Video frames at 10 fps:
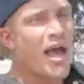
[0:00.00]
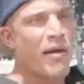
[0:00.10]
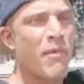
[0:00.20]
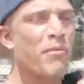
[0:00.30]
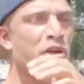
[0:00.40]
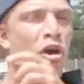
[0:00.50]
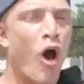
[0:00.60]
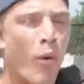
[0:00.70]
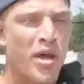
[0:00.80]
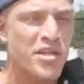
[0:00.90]
And remember, you're
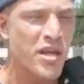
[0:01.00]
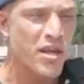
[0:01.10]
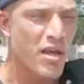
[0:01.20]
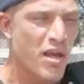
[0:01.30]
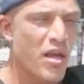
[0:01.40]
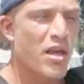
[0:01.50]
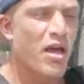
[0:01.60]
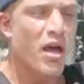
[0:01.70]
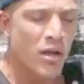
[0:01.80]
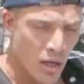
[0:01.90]
always,
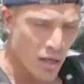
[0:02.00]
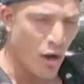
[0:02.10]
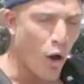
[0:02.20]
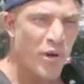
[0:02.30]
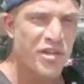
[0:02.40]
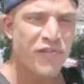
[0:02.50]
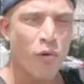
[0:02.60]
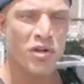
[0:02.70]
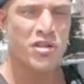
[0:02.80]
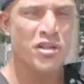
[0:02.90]
always
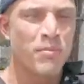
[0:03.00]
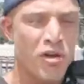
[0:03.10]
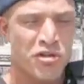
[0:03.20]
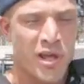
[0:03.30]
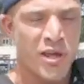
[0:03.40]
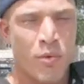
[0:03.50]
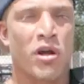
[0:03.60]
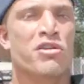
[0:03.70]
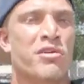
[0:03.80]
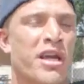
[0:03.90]
focus on the muscle that you're
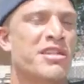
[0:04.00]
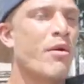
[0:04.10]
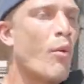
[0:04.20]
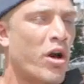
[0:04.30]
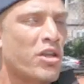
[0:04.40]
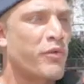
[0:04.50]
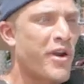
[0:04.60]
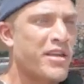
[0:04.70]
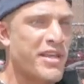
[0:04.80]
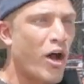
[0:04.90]
working. So like I said, we're working the
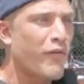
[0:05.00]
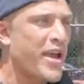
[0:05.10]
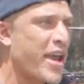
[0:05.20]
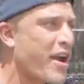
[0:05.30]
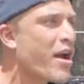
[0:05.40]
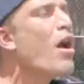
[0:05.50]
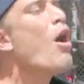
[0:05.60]
rear delt right here.